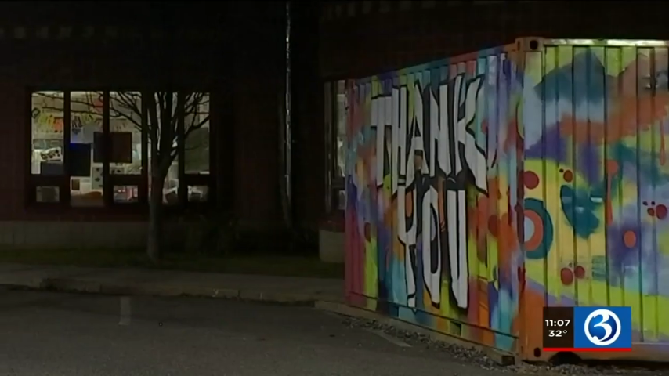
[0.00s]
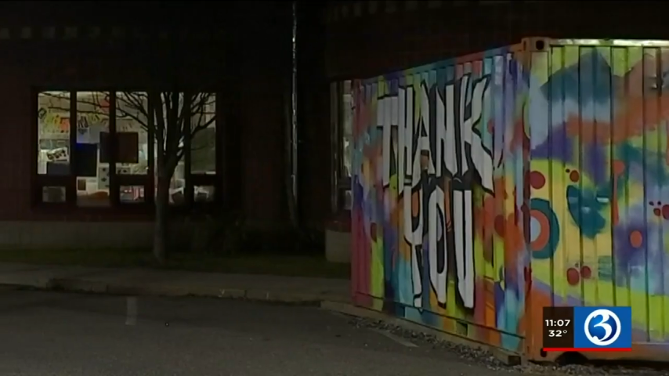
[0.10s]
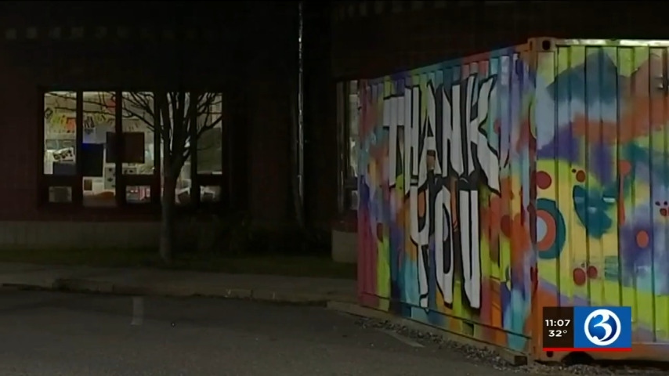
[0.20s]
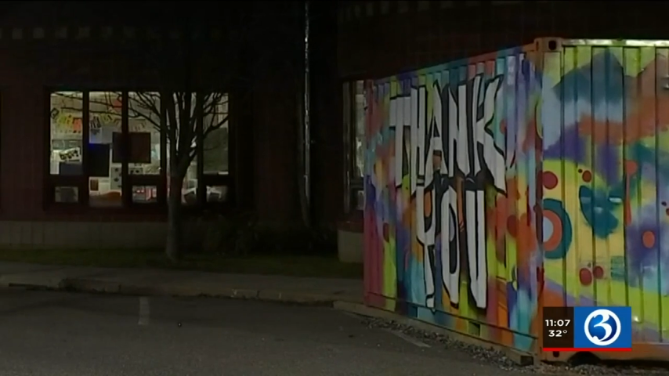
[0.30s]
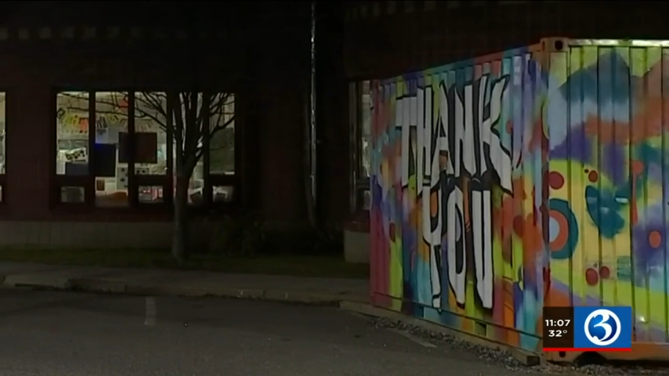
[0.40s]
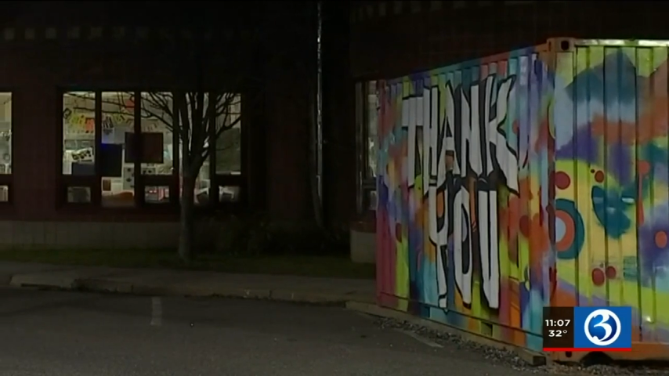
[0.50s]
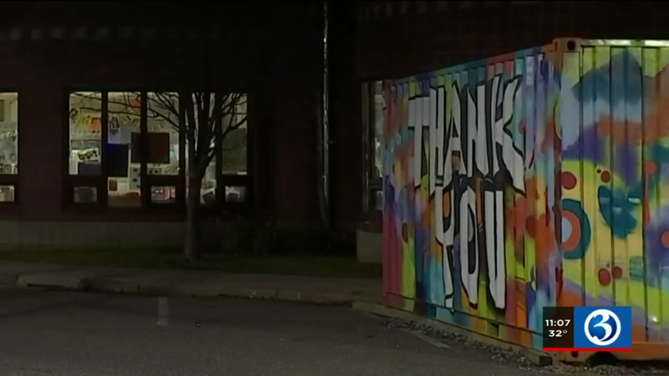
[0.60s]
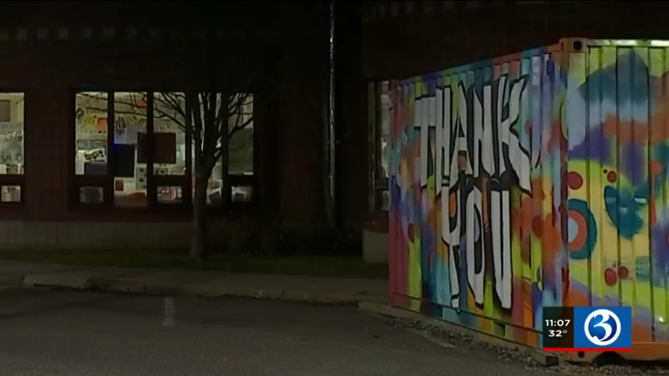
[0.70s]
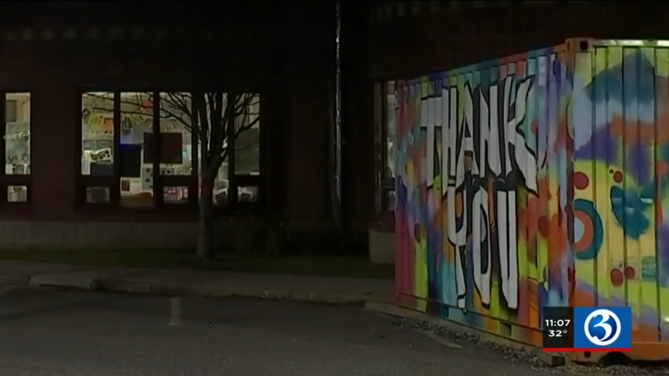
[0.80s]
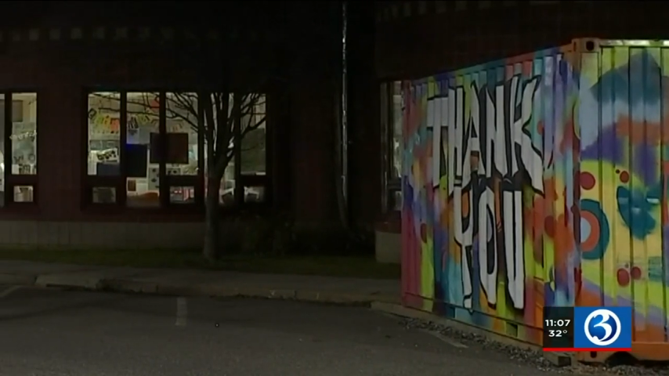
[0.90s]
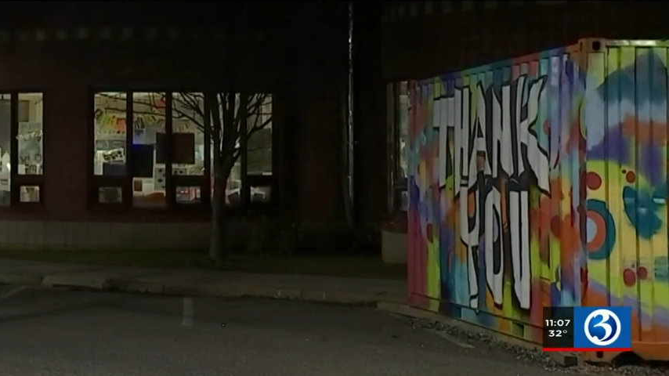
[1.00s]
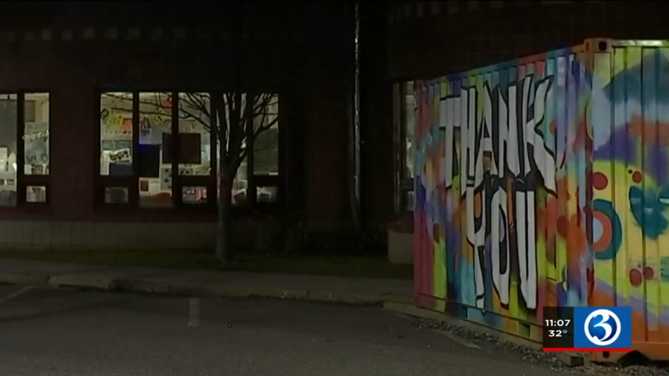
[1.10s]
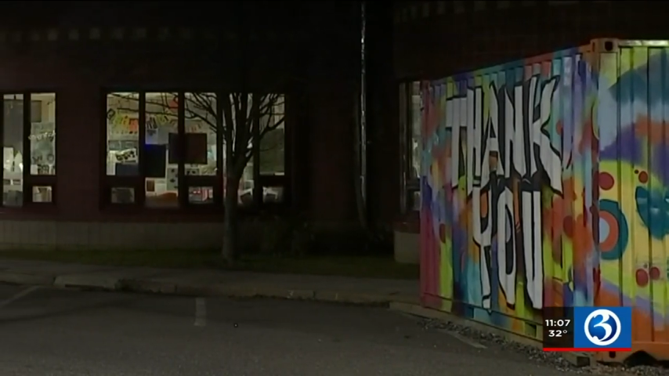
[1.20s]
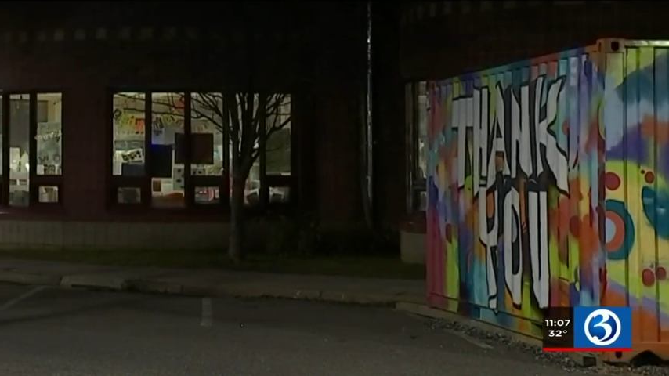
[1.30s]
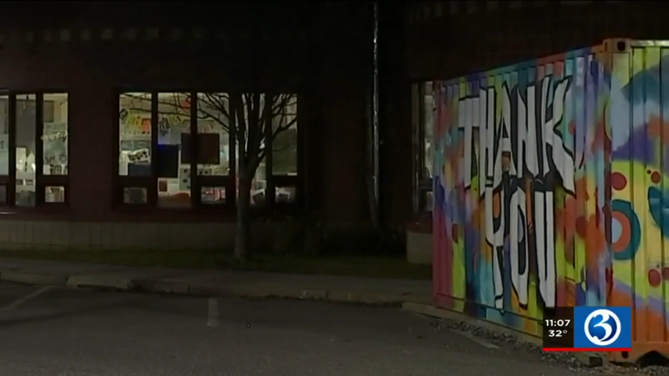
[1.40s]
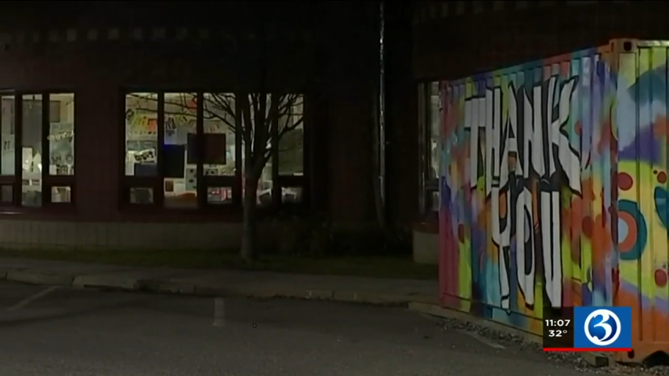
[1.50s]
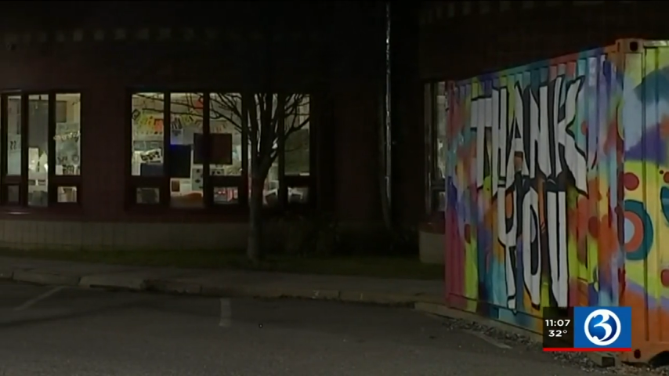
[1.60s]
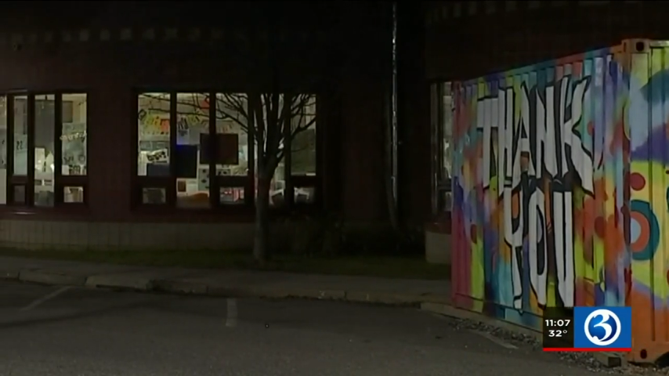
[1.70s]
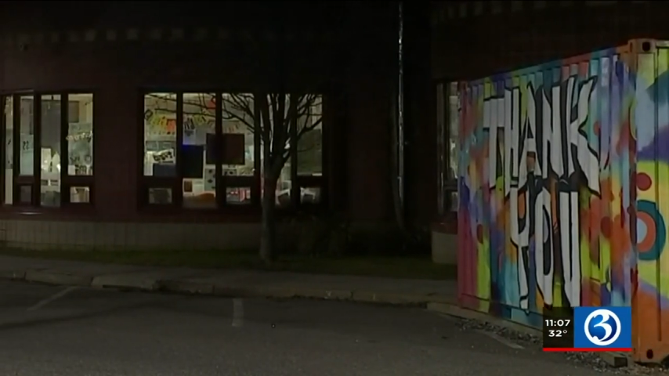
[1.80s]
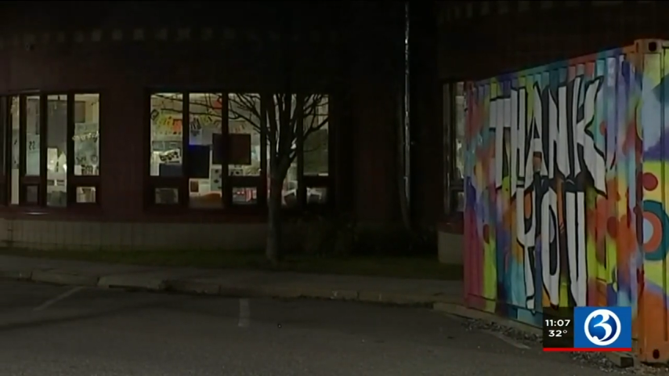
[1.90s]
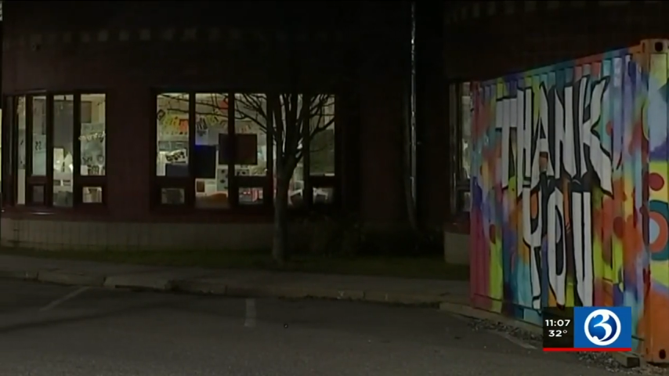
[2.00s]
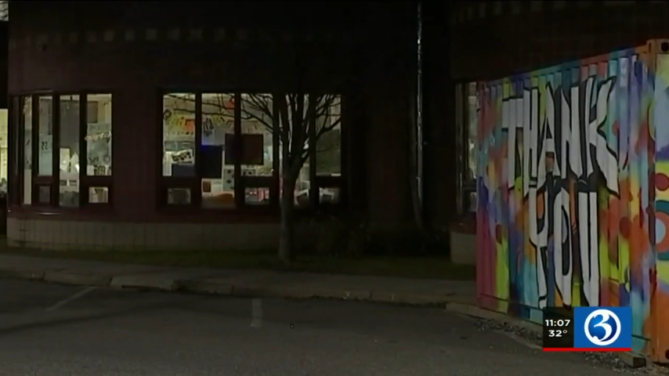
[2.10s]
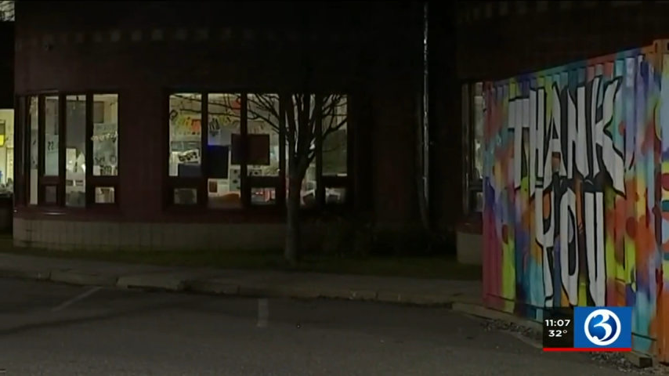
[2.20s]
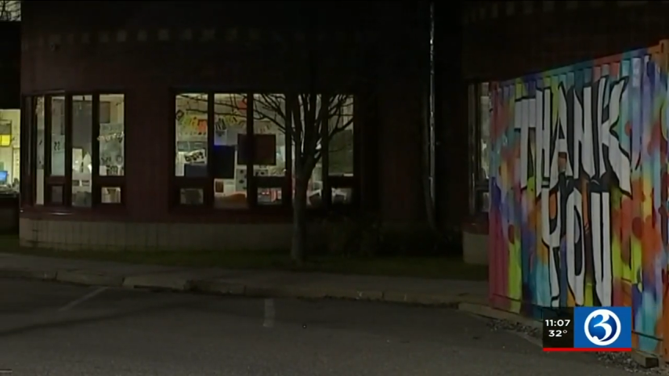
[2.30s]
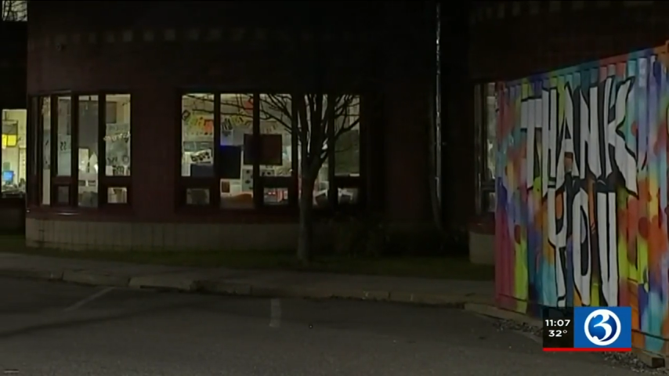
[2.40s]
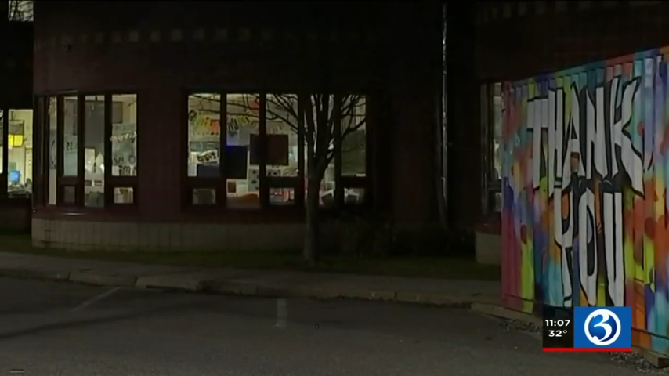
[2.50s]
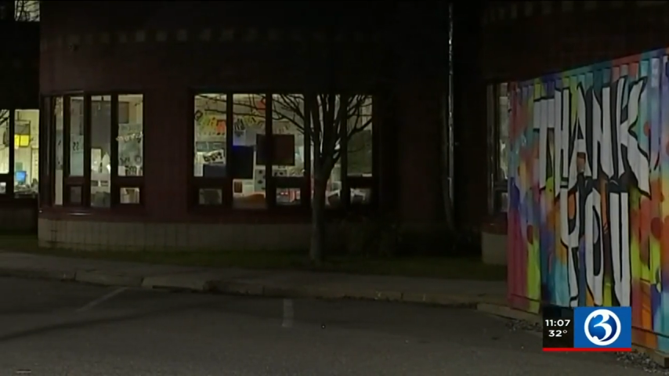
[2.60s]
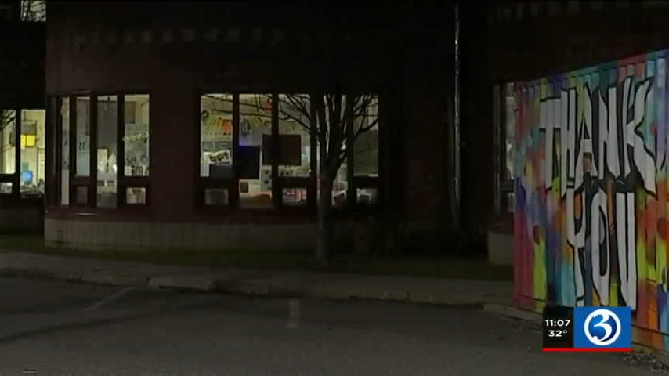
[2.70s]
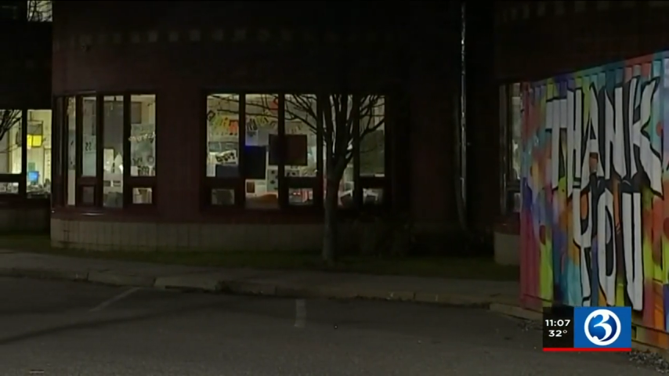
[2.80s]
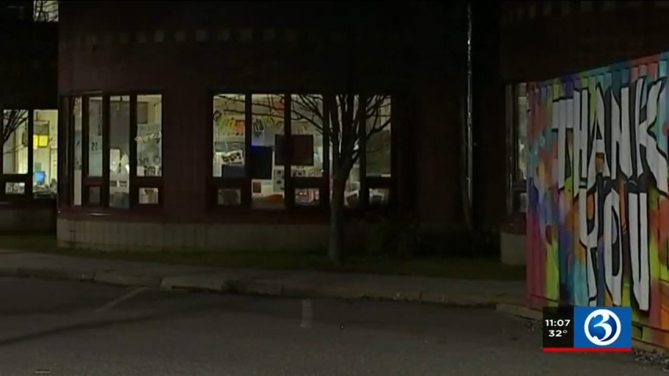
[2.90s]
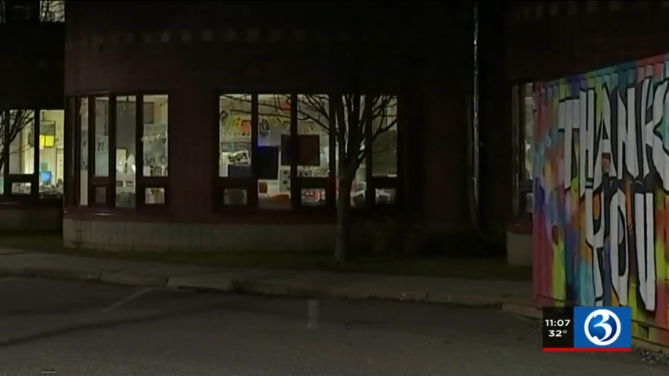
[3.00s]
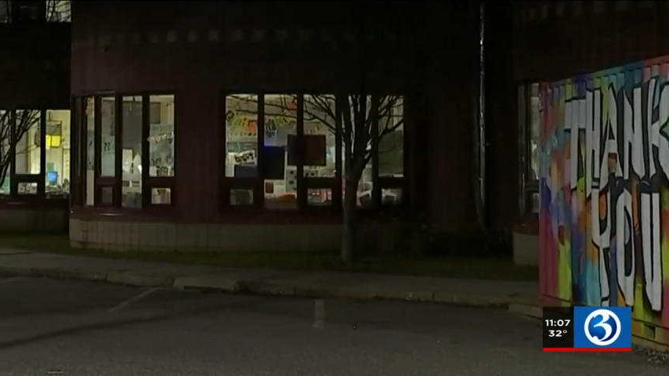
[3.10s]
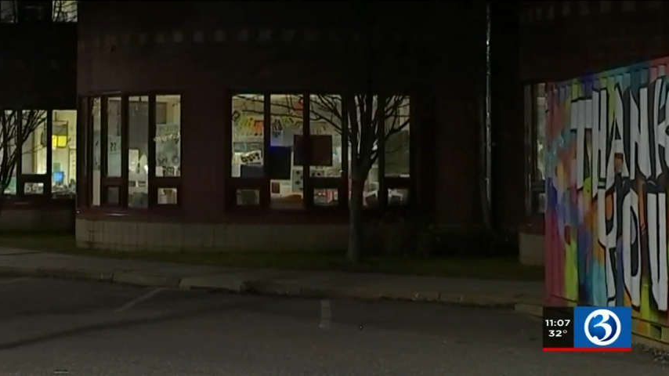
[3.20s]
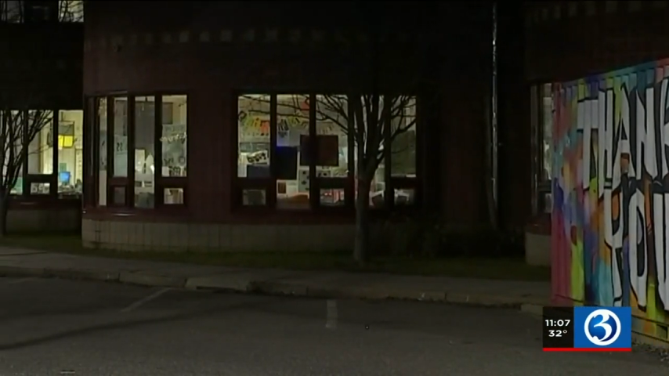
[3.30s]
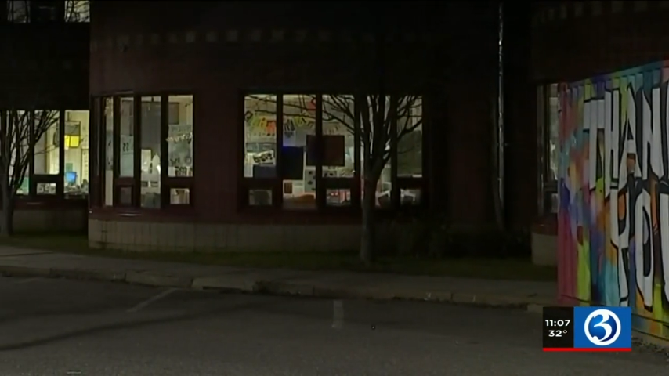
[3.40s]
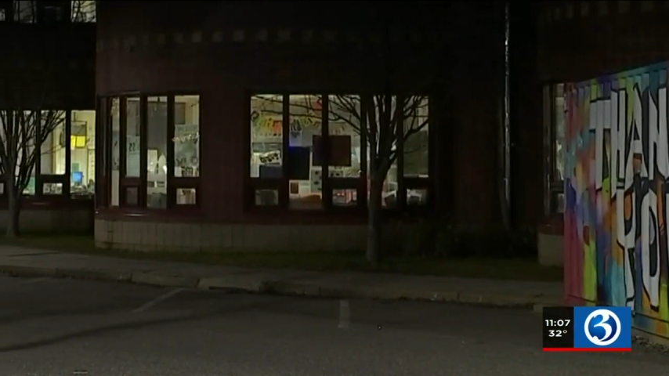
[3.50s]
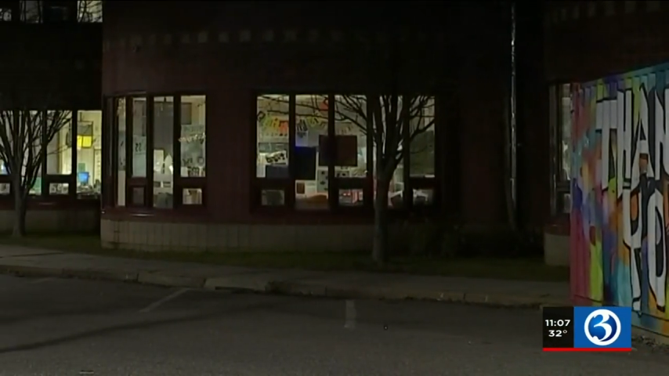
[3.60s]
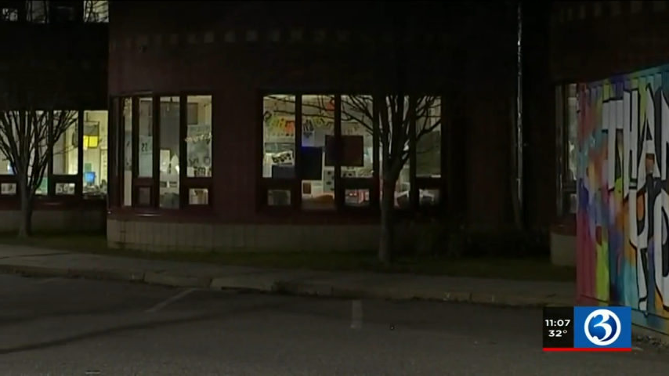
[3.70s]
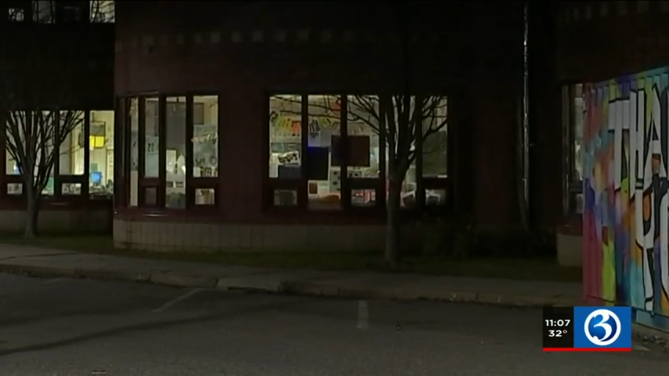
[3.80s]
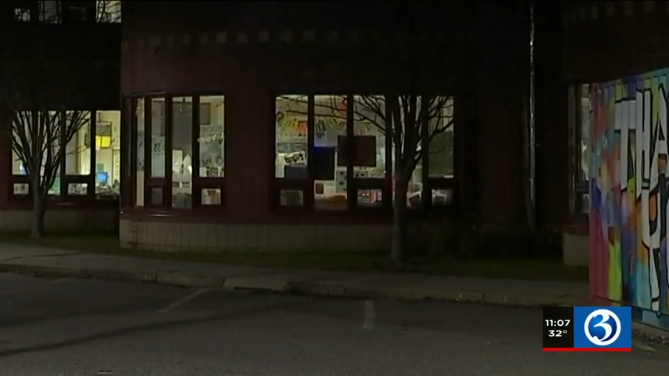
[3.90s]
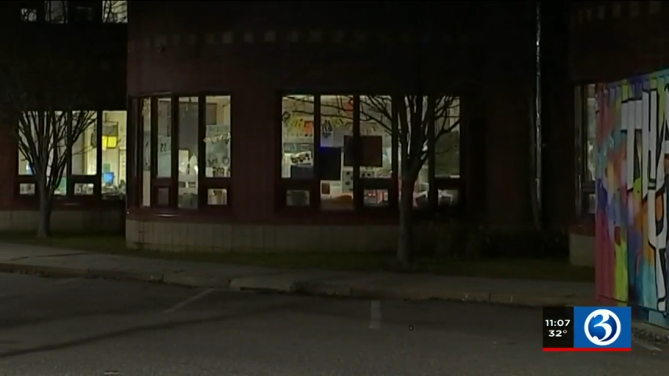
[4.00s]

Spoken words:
[unreadable: no face in view]